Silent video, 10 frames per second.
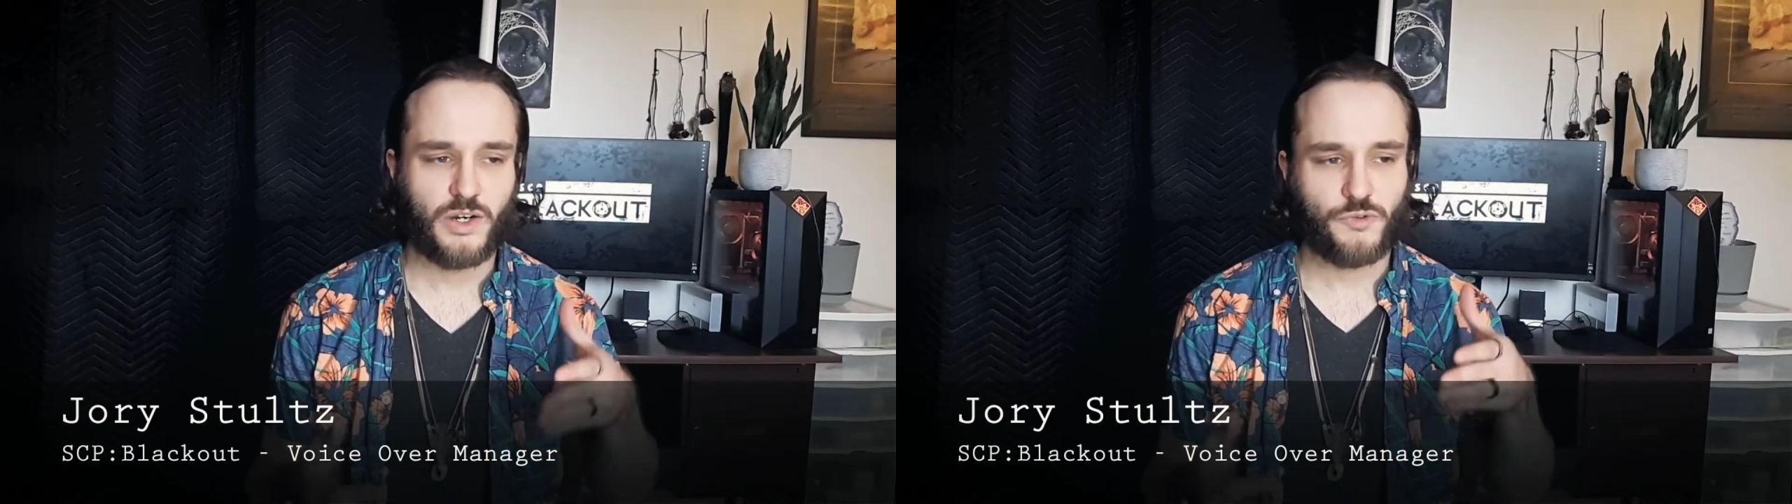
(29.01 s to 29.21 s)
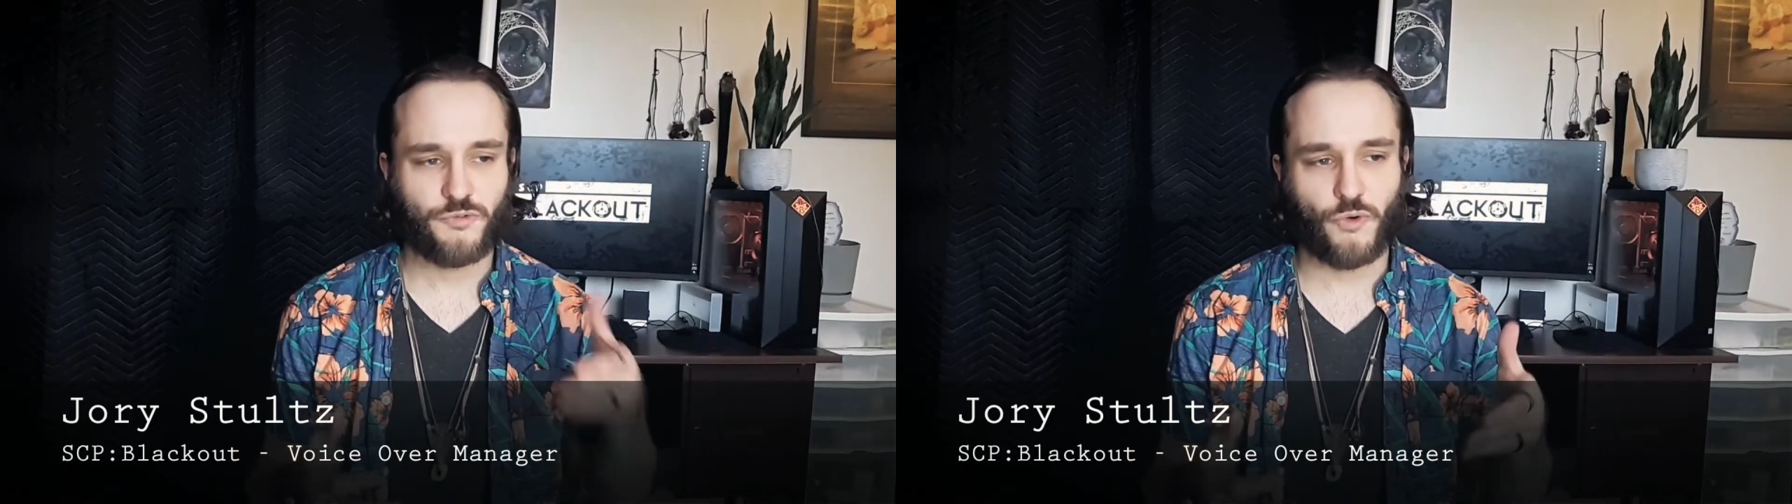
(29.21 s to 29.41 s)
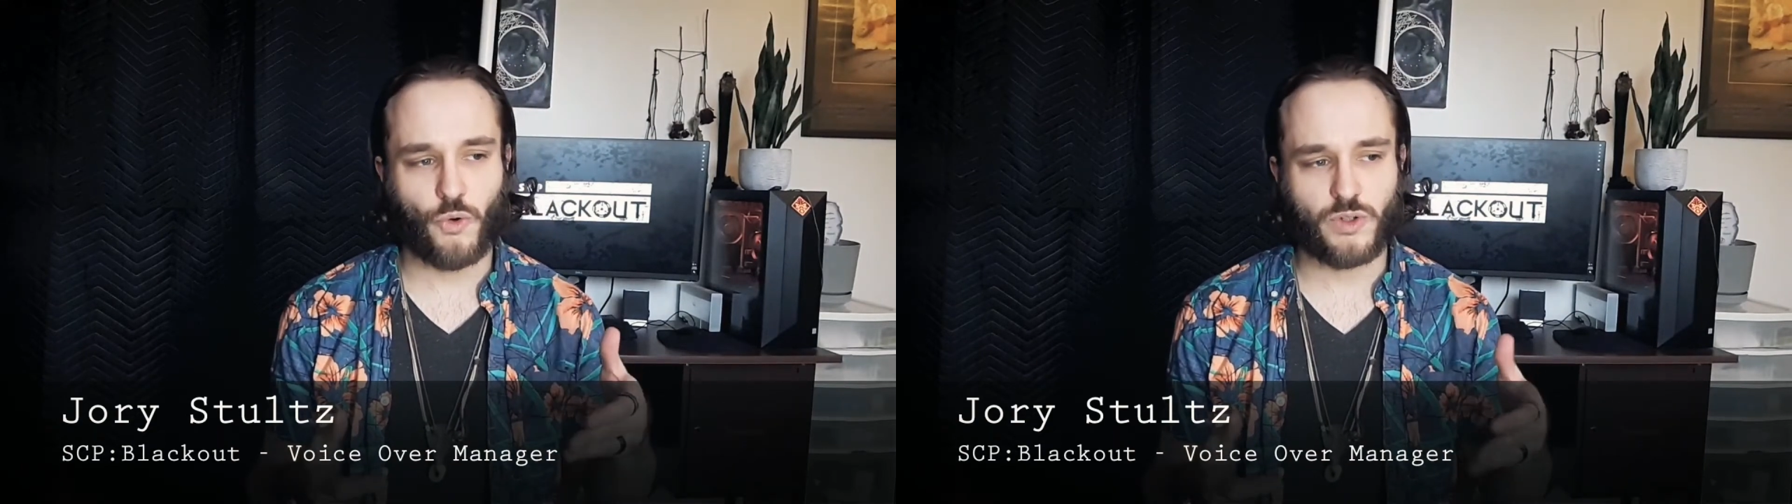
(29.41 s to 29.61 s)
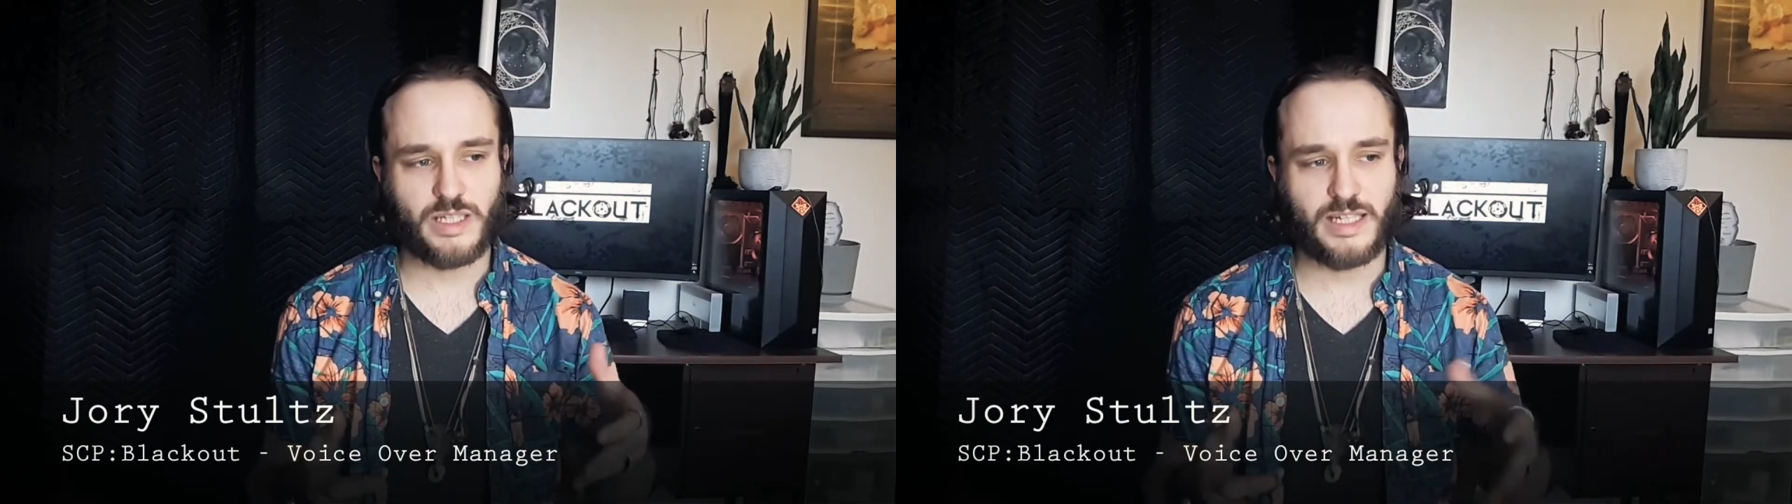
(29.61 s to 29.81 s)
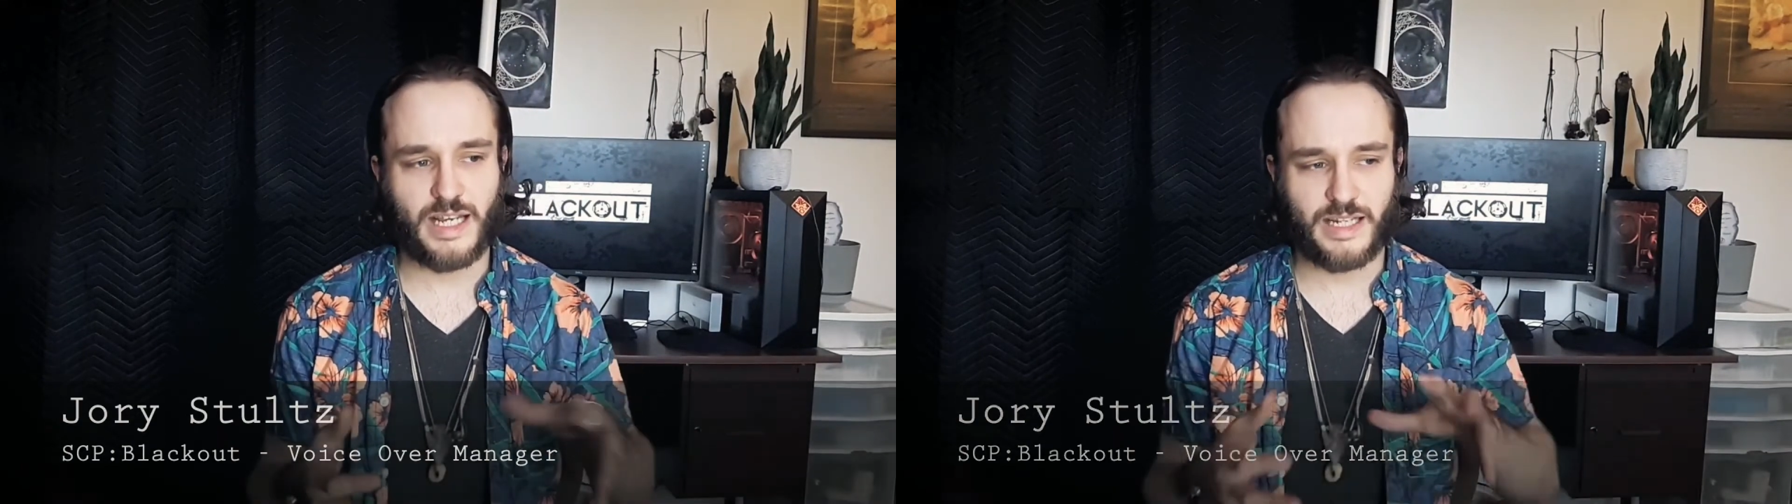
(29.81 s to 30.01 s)

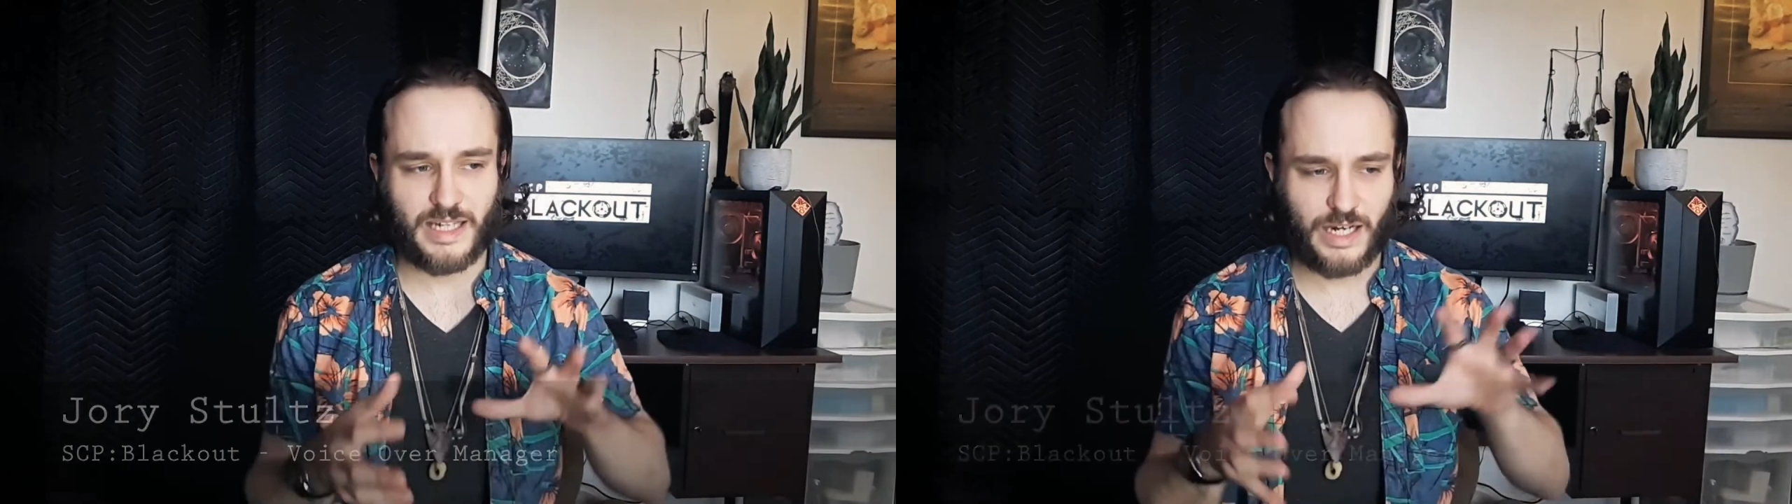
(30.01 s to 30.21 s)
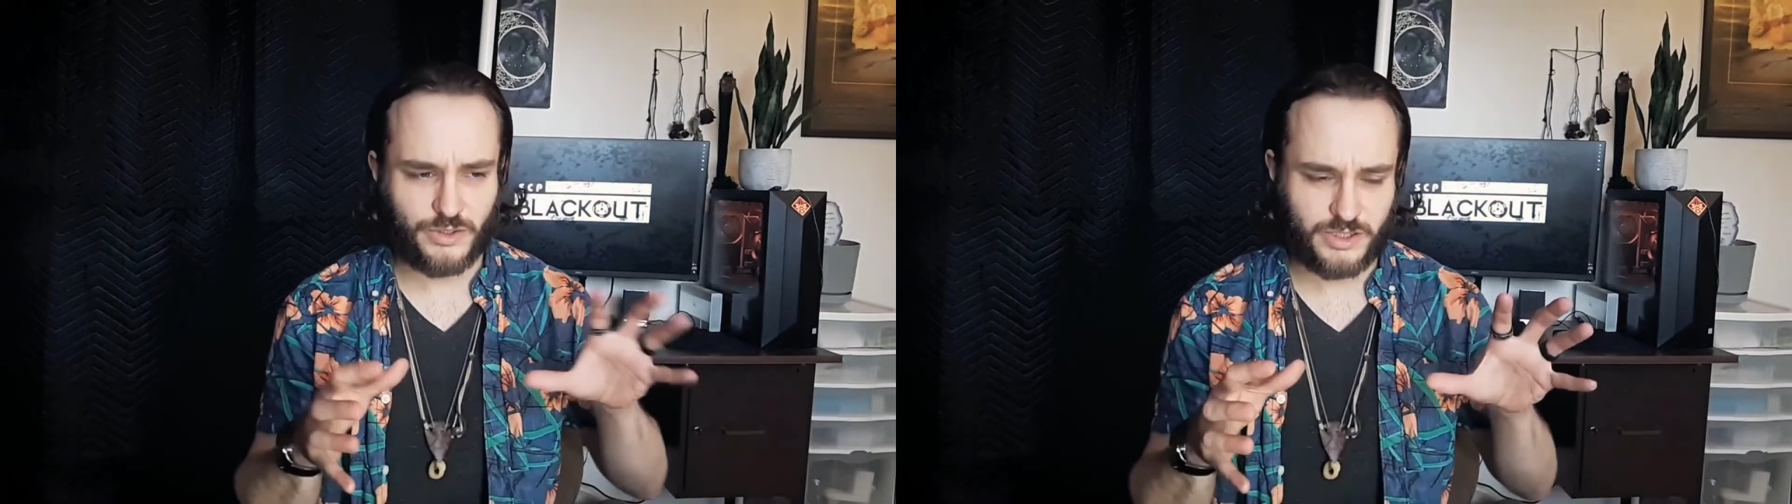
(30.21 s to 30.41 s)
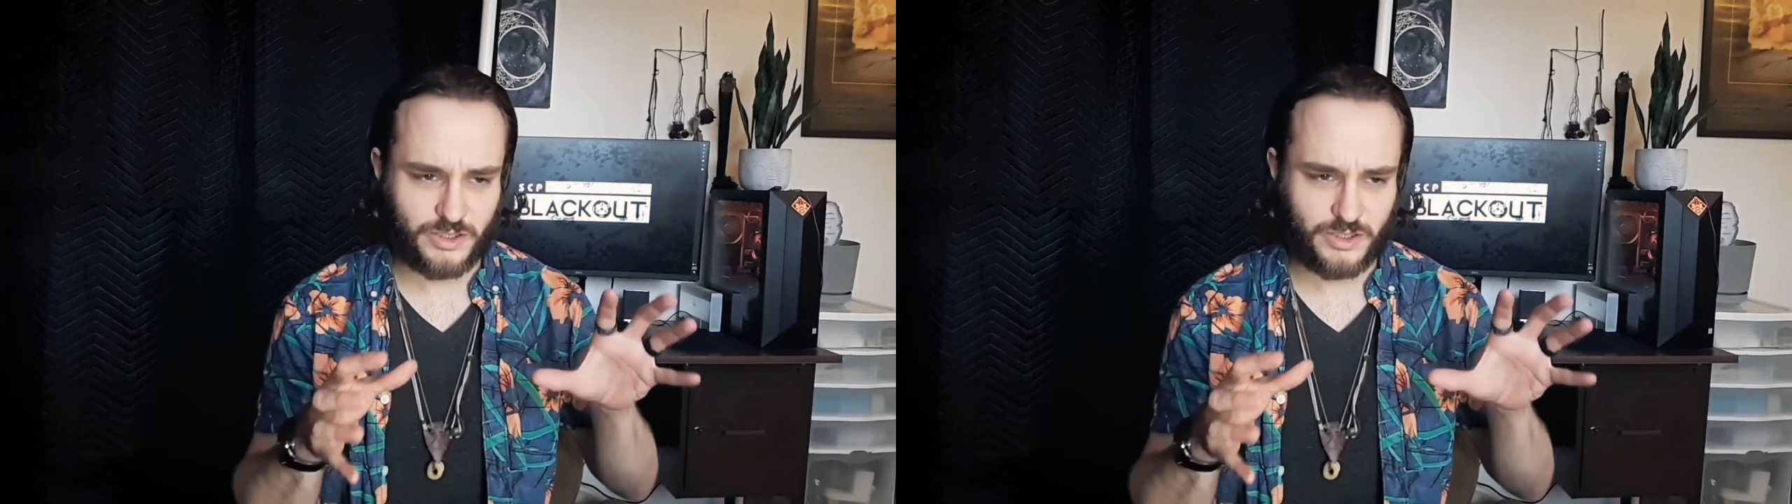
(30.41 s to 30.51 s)
Foley, and how to